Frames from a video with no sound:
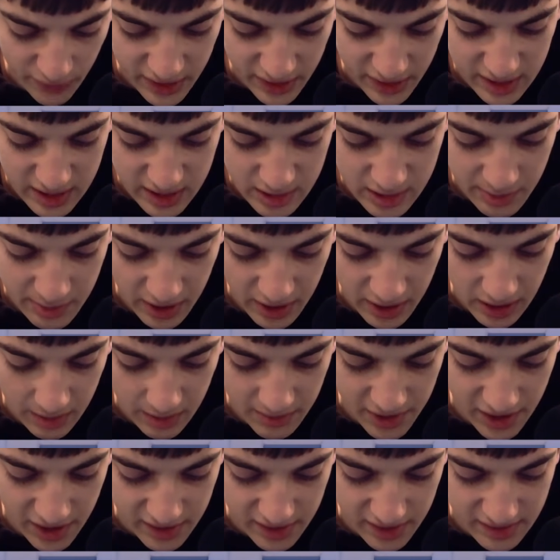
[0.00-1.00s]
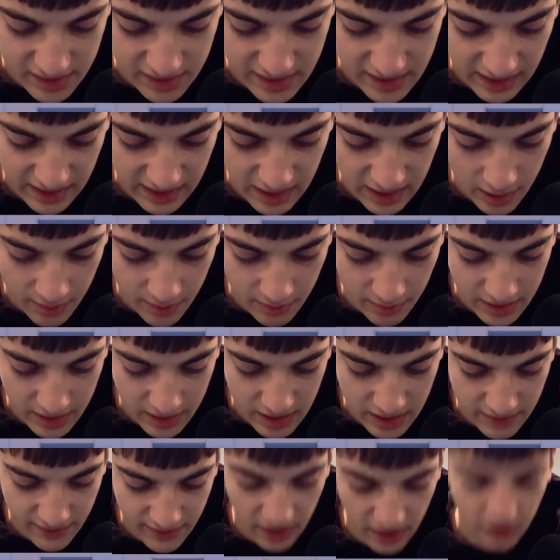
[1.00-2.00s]
the Spear Goblin doesn't take out
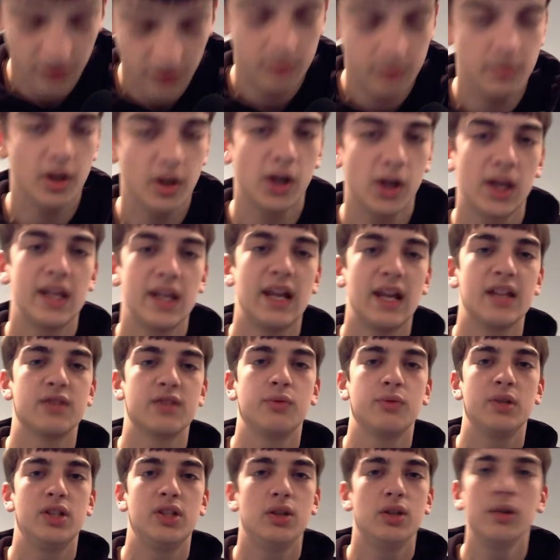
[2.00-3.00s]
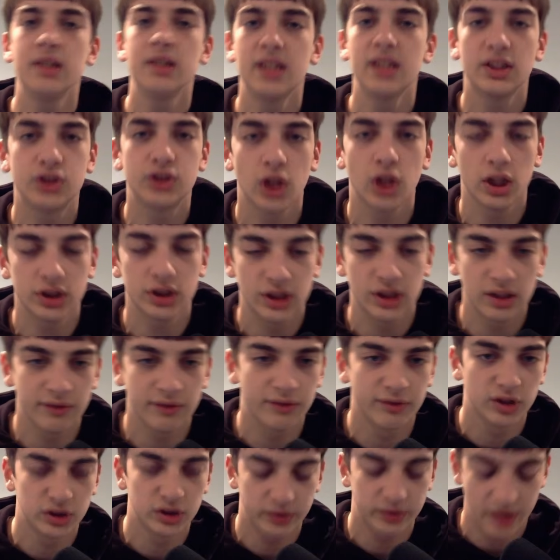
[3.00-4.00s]
the Valkyrie. Okay, nice. We do get the charge in the
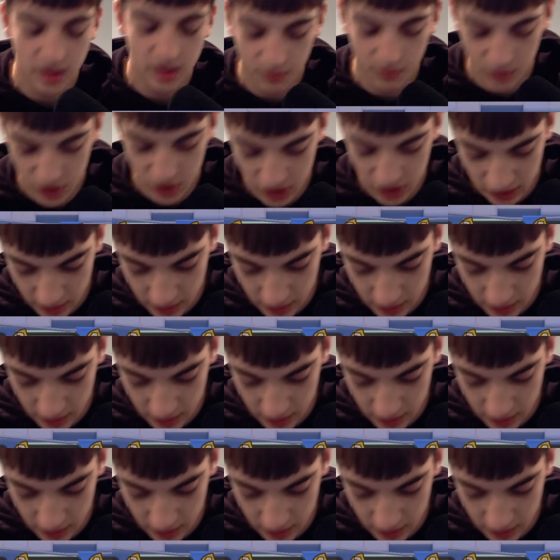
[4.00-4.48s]
first round, which is going